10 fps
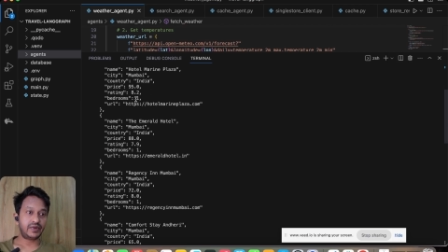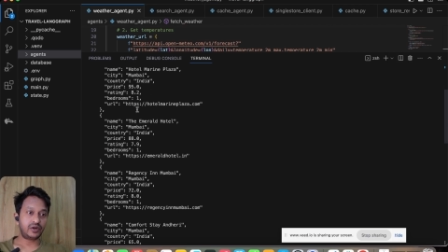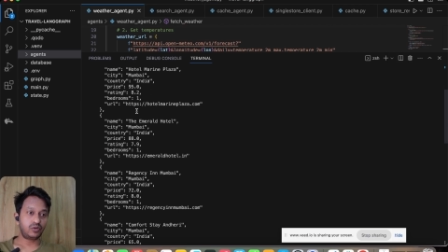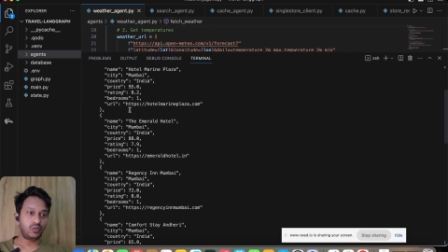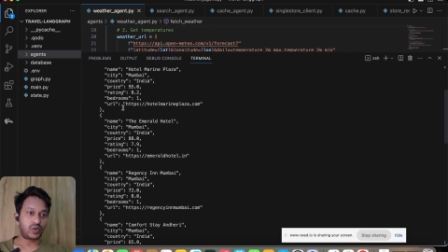
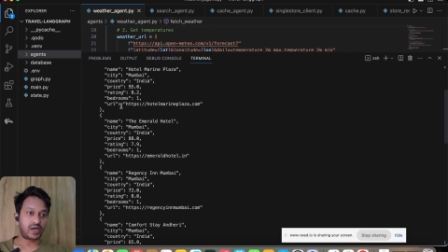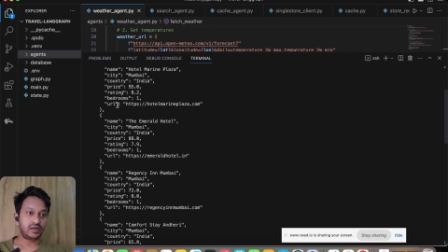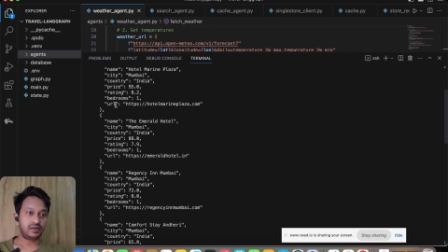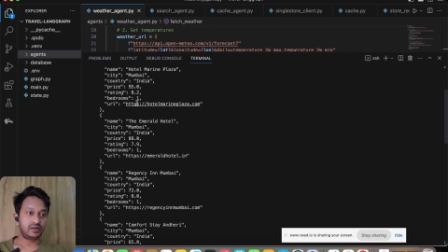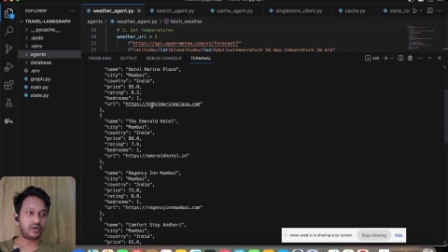bedroom
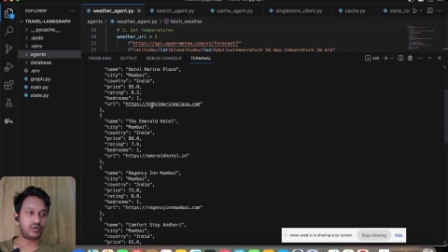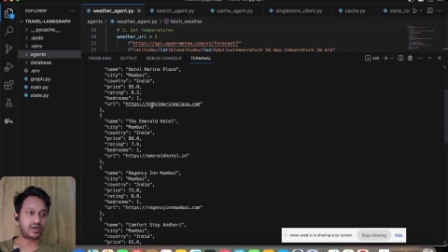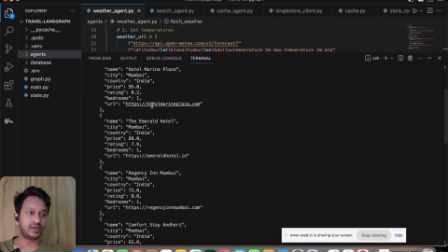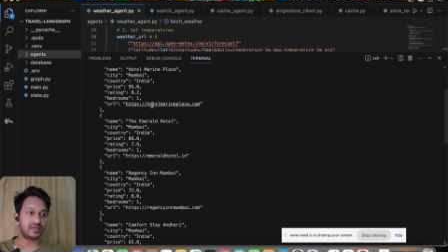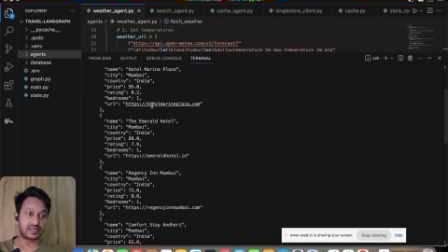1,
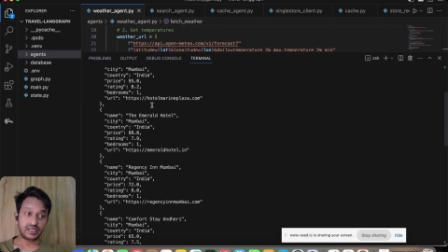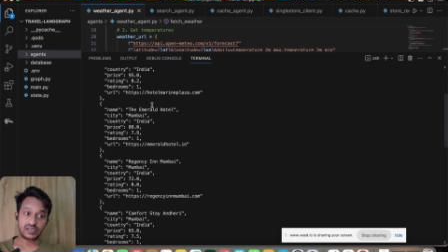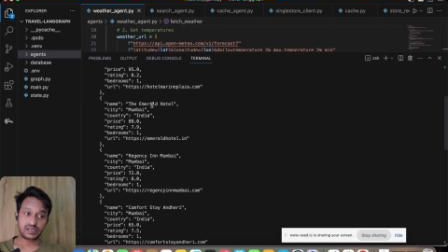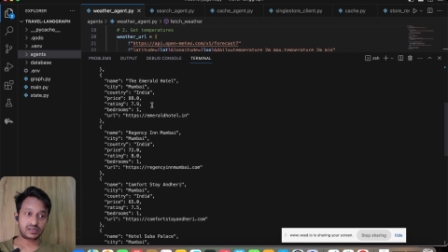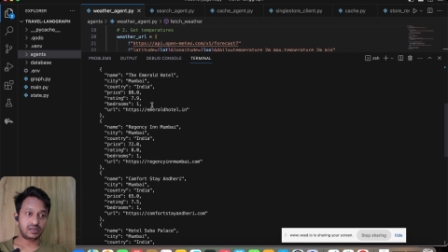URL is
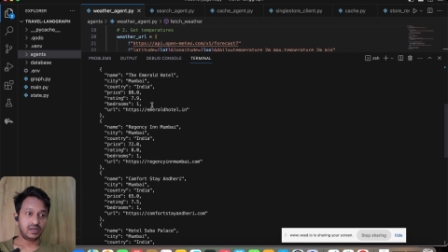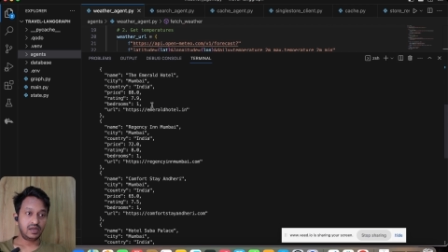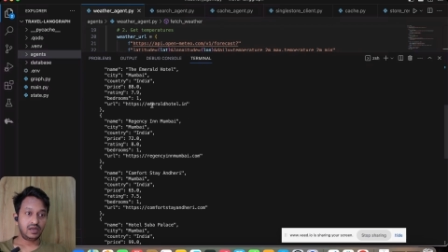this.